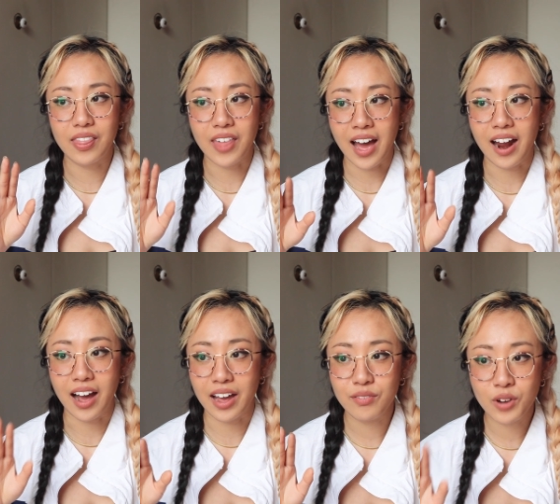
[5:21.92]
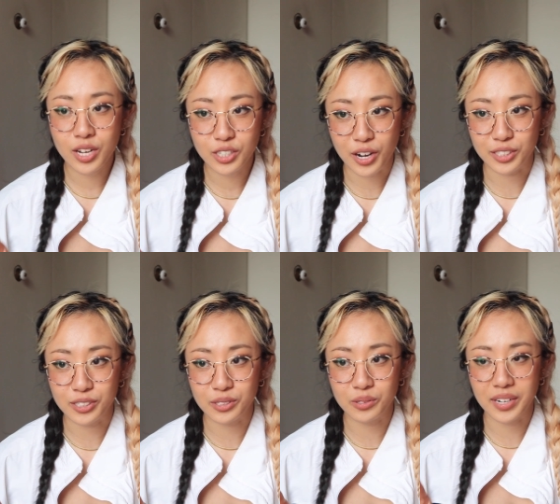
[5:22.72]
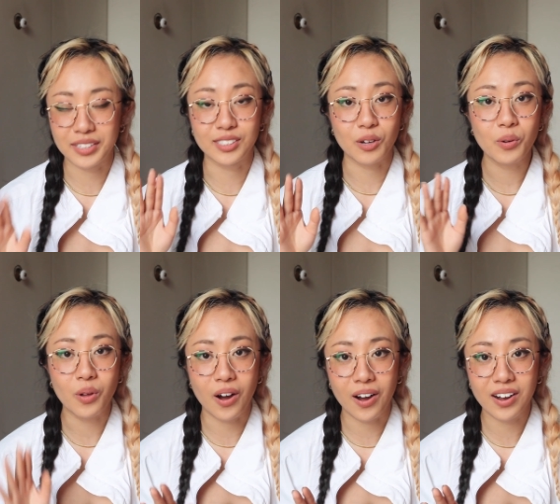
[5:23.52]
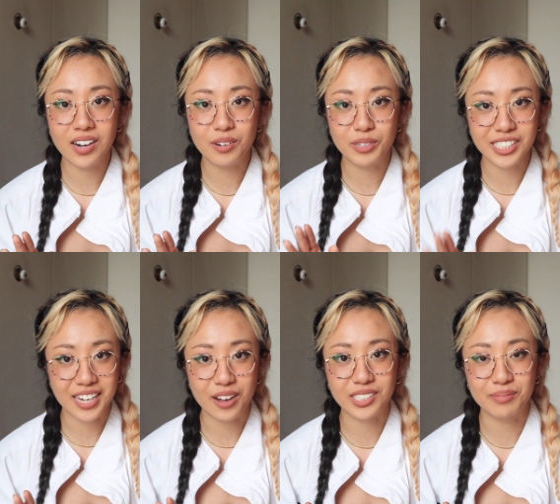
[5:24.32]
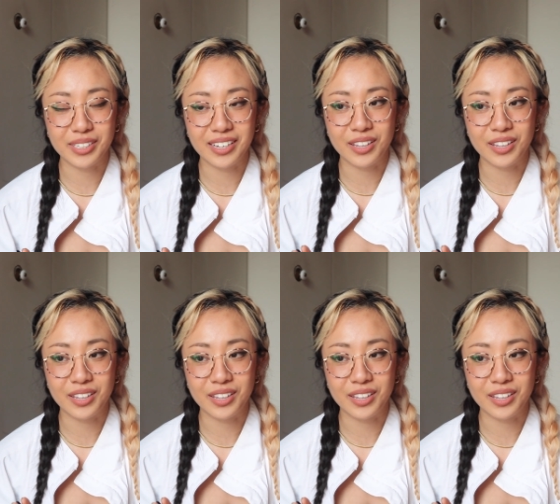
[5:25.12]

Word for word: that I have not talked to in so long reached out to me